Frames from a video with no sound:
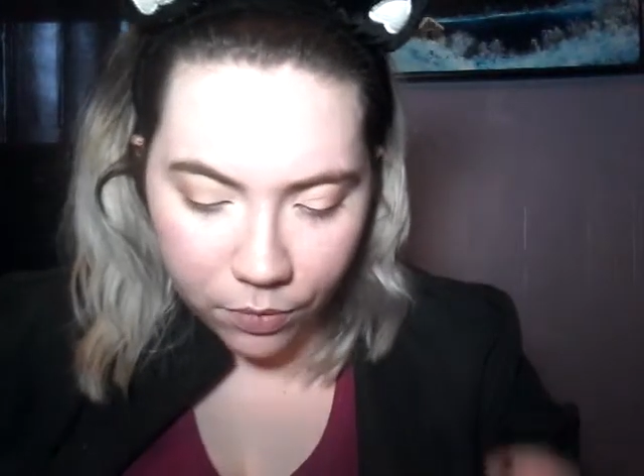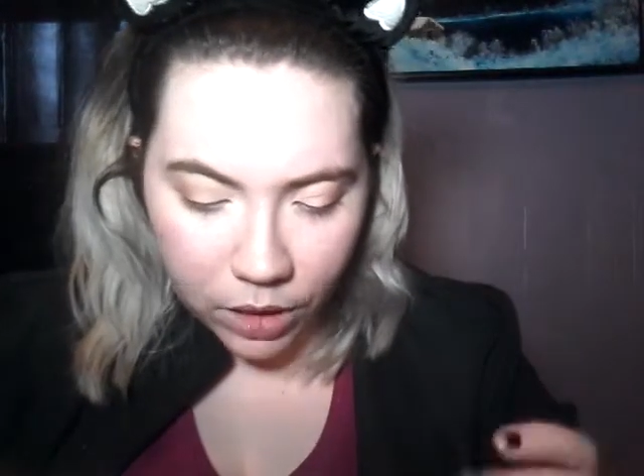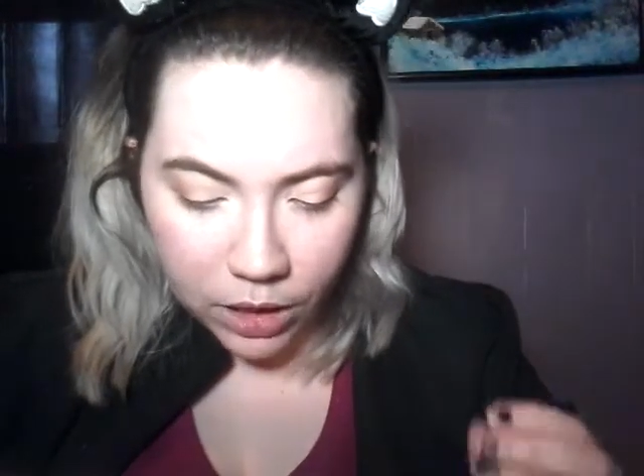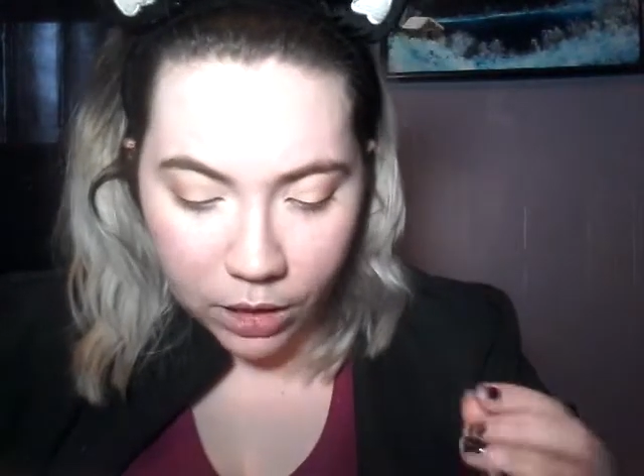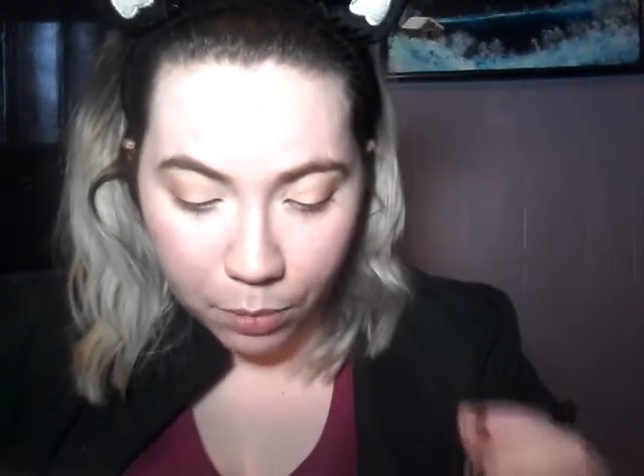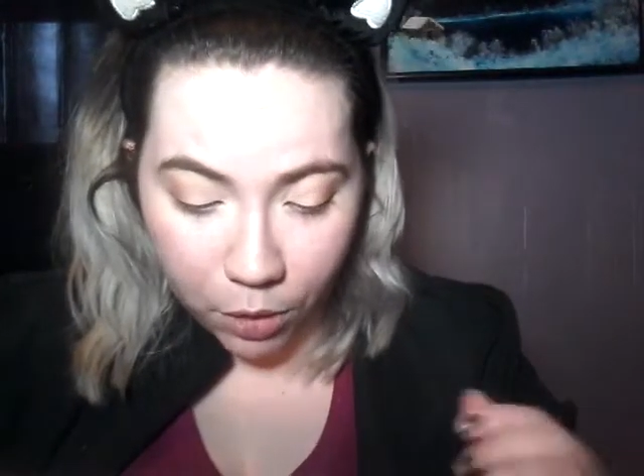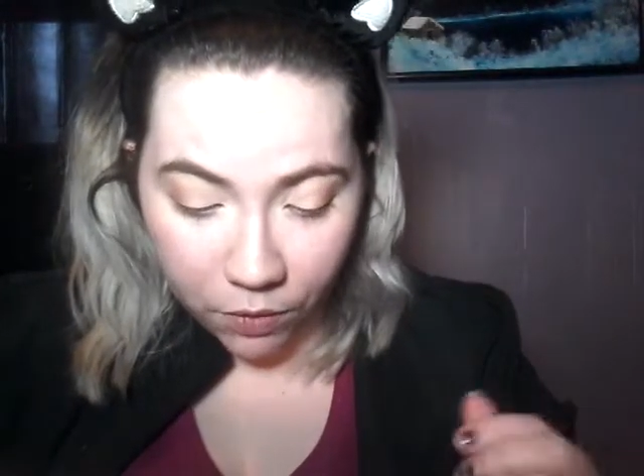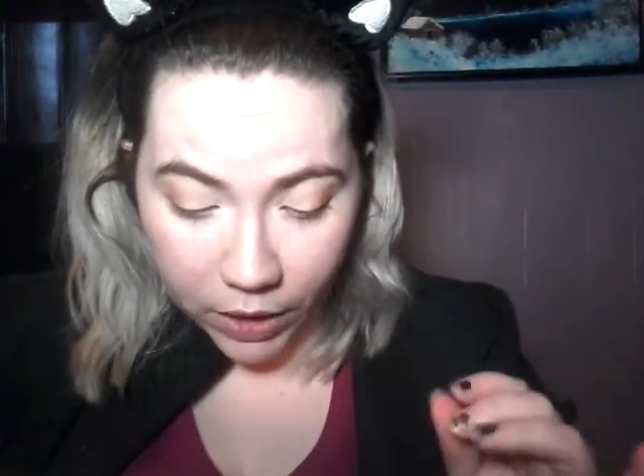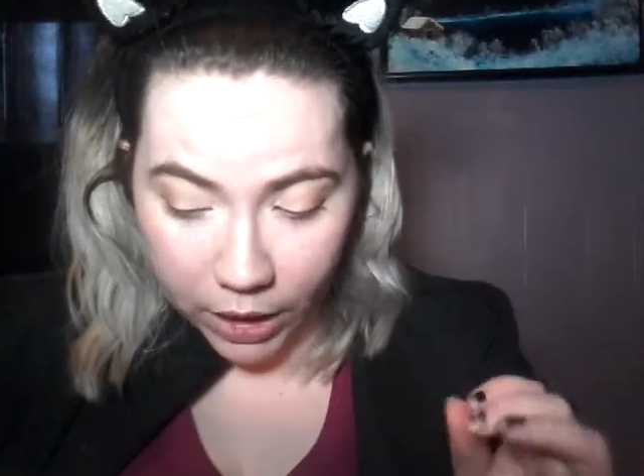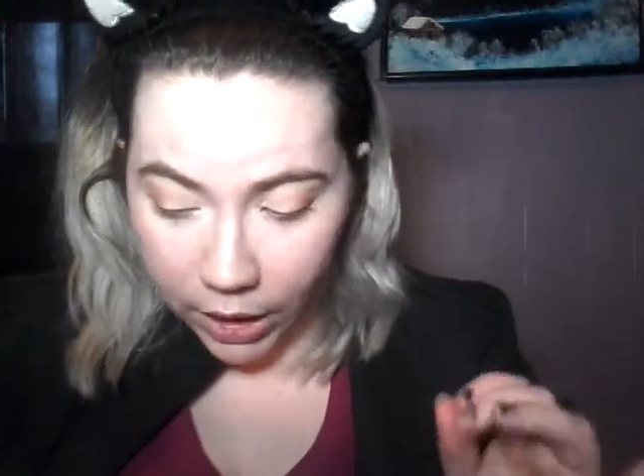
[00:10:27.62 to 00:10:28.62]
It's the
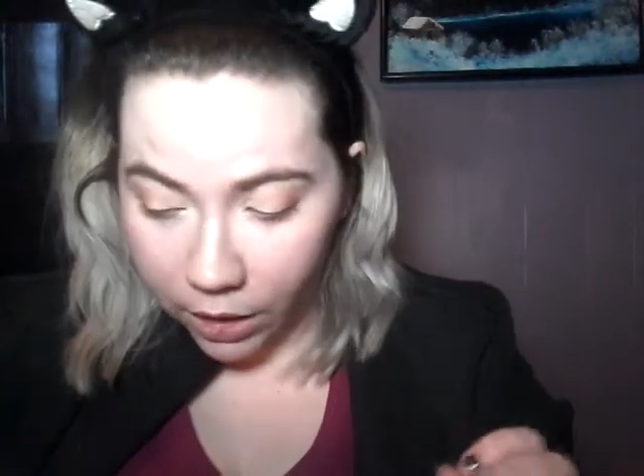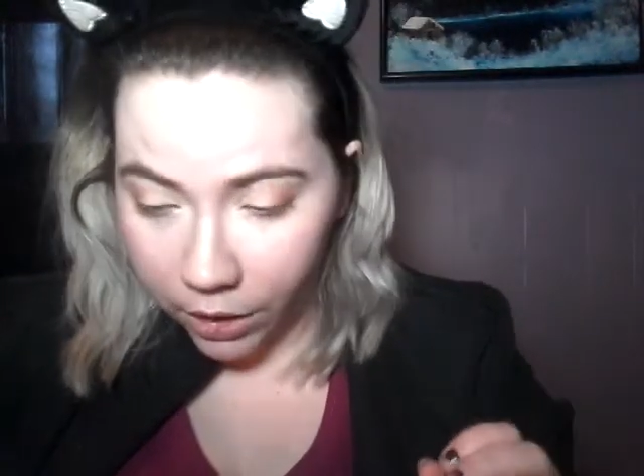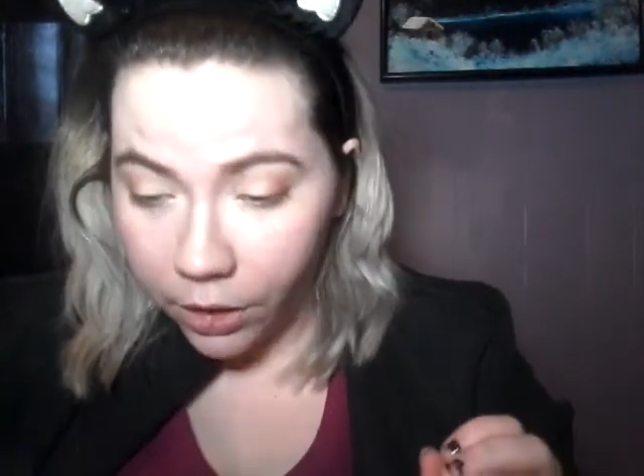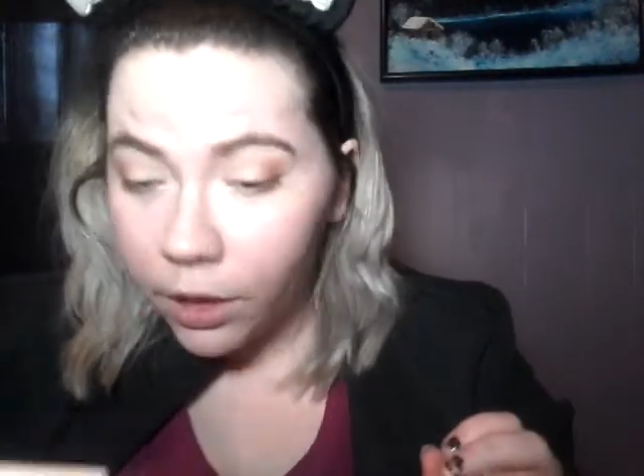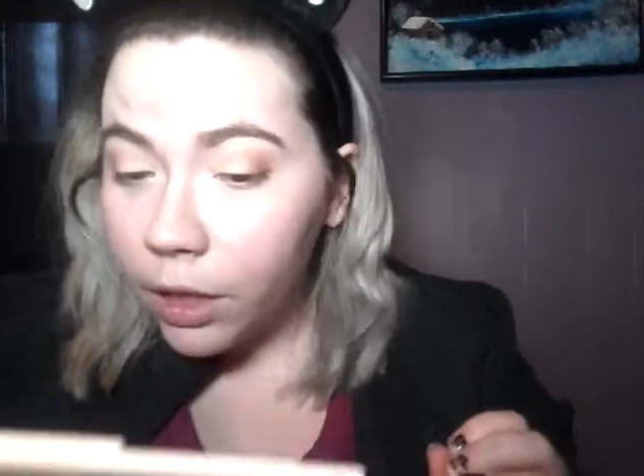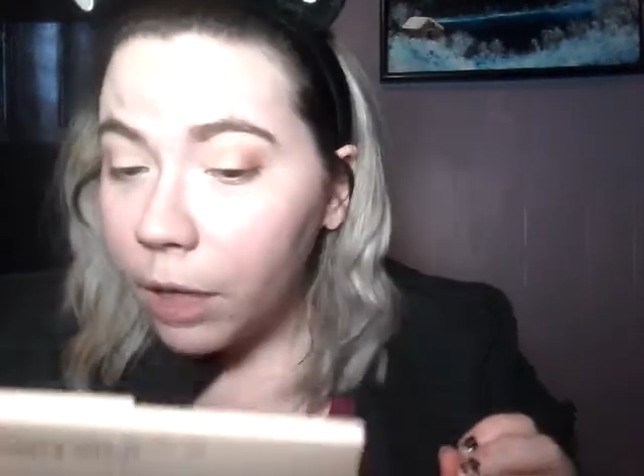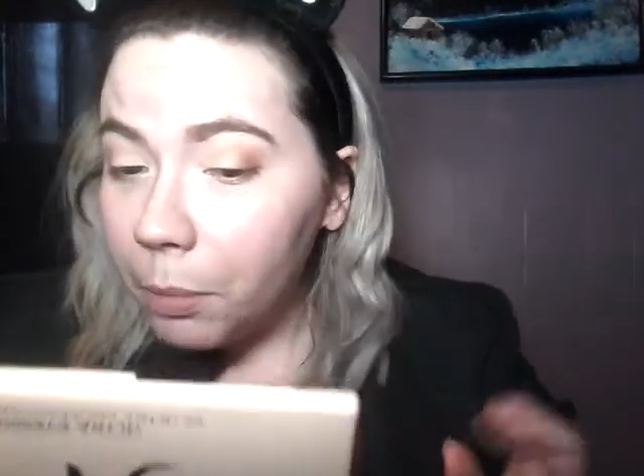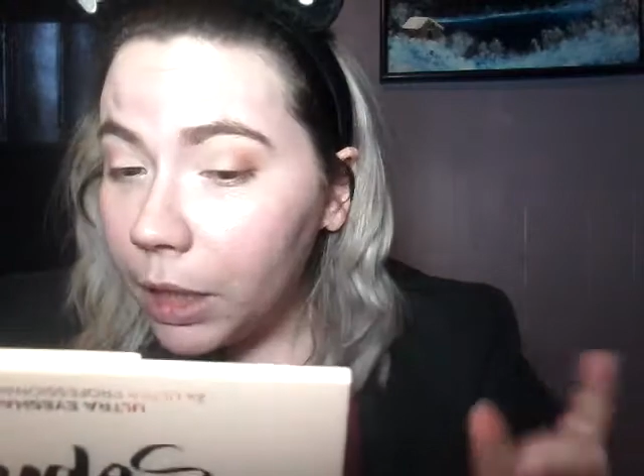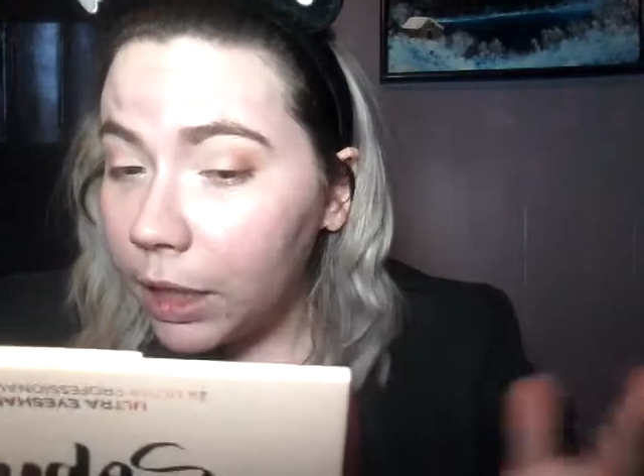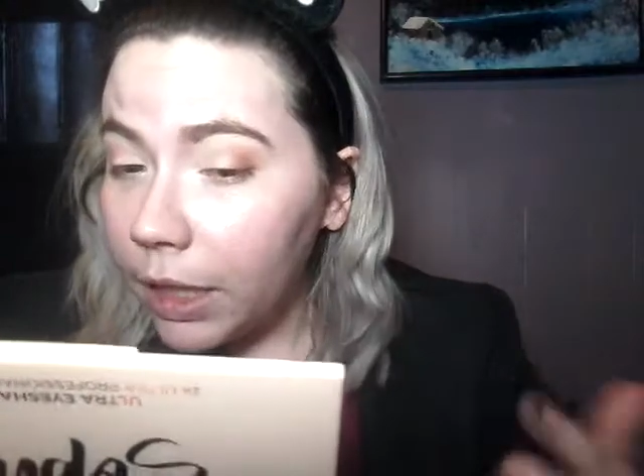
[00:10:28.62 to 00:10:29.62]
perfect color. I
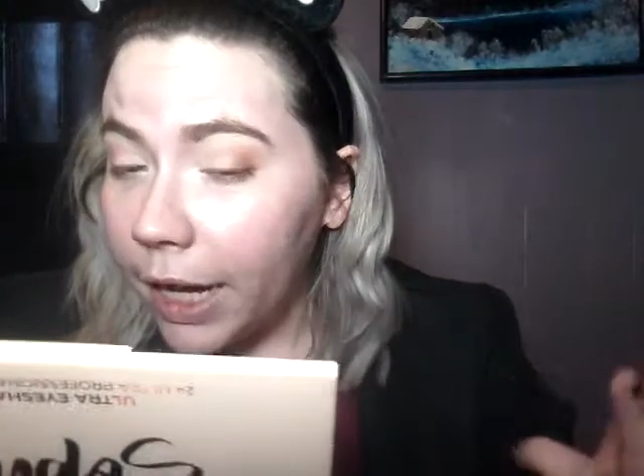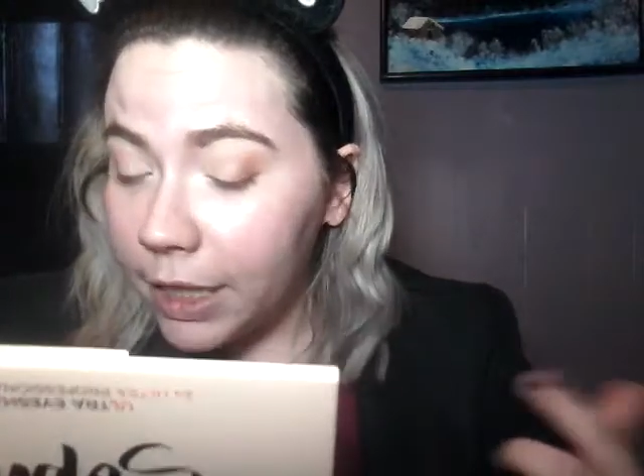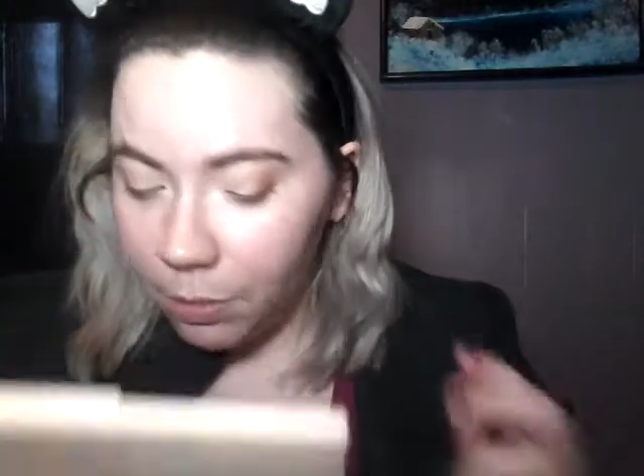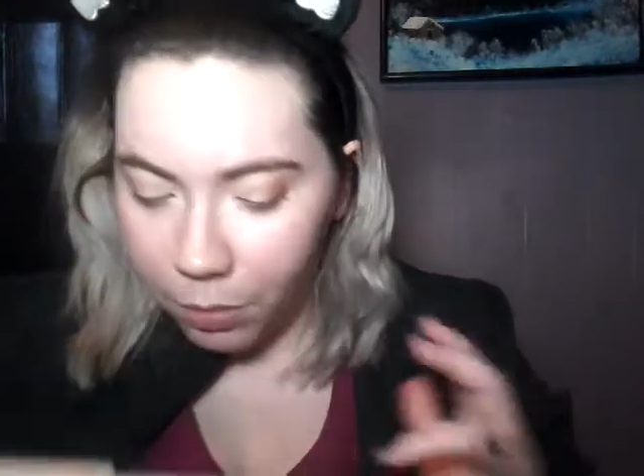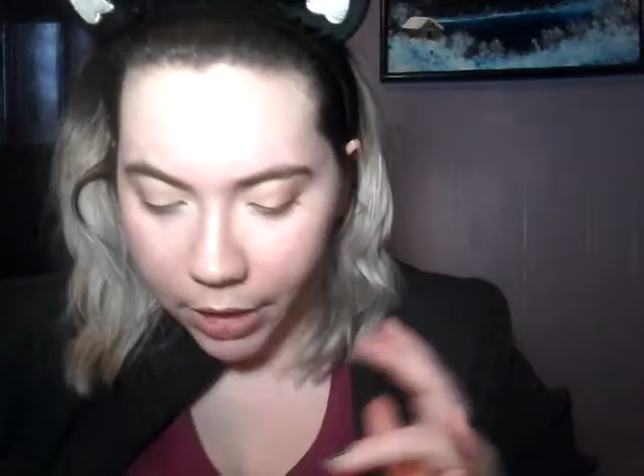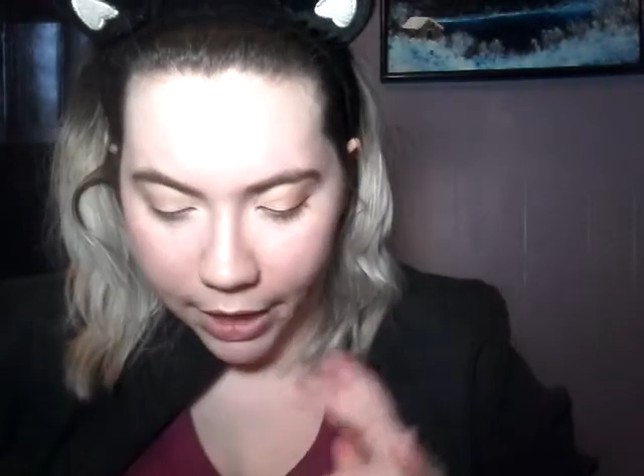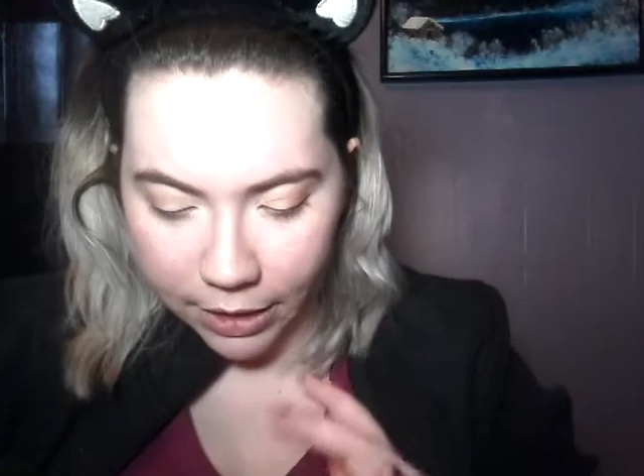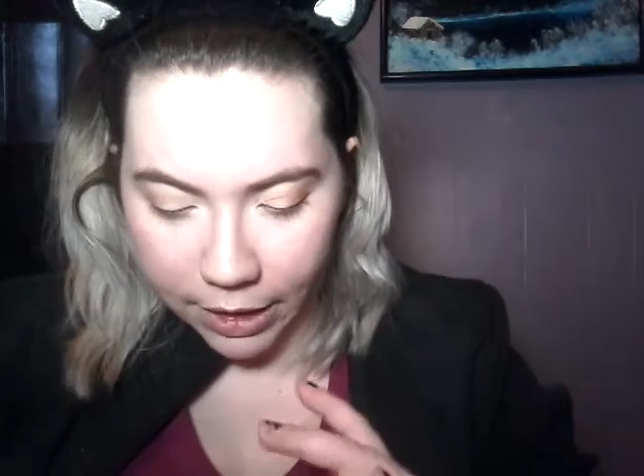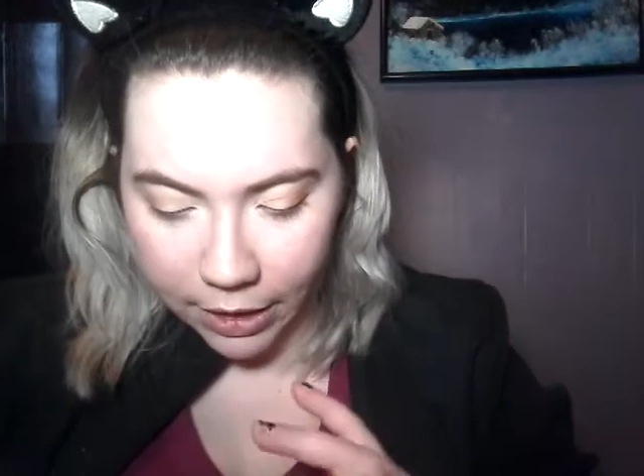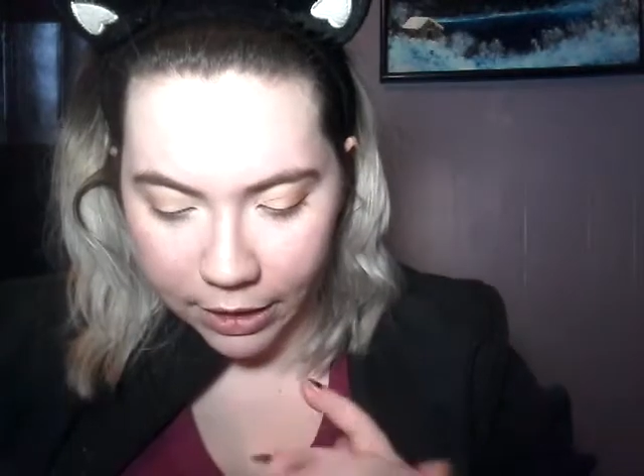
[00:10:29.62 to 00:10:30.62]
may need to add some black to
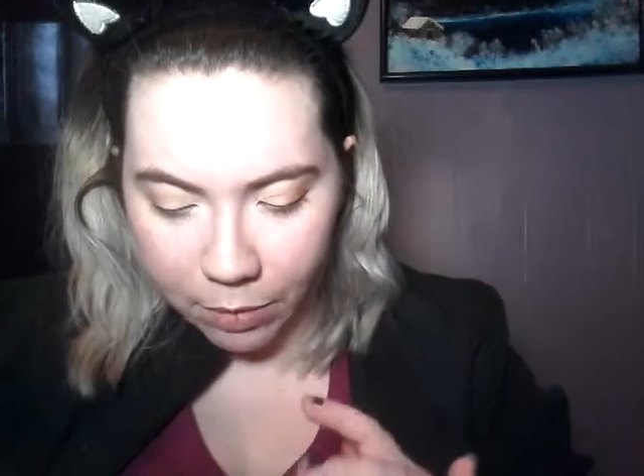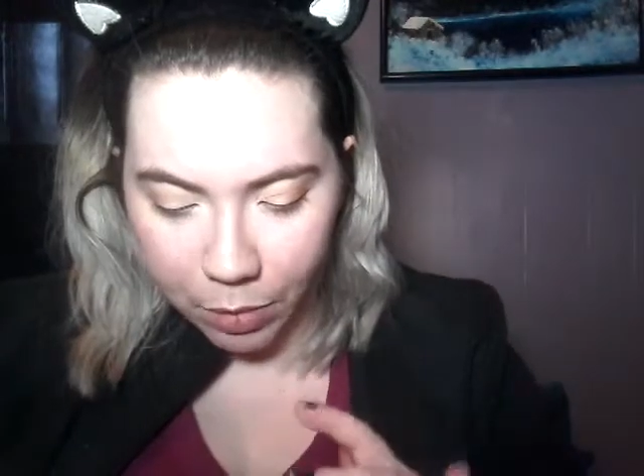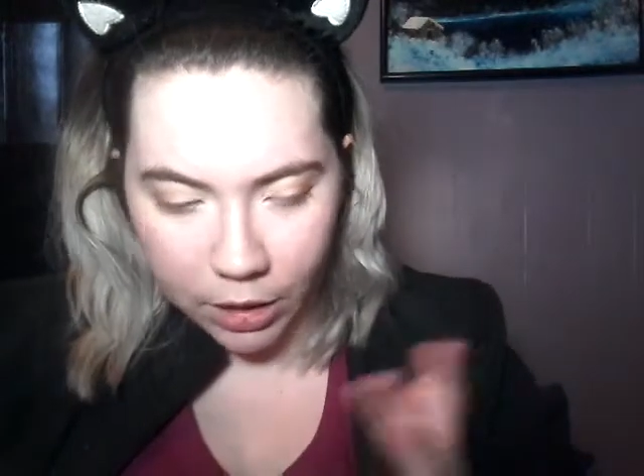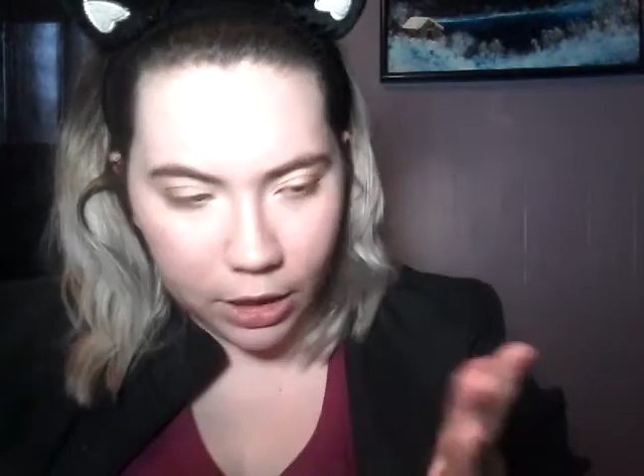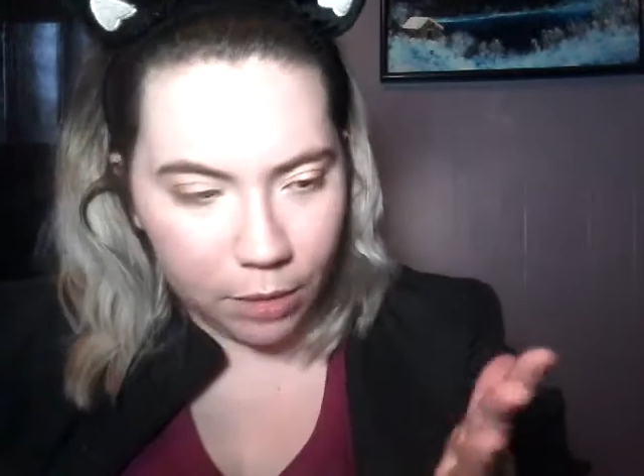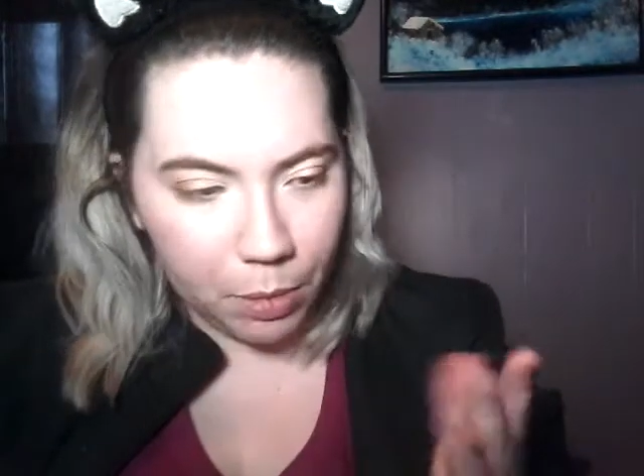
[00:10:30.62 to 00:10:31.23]
kind of deepen it up,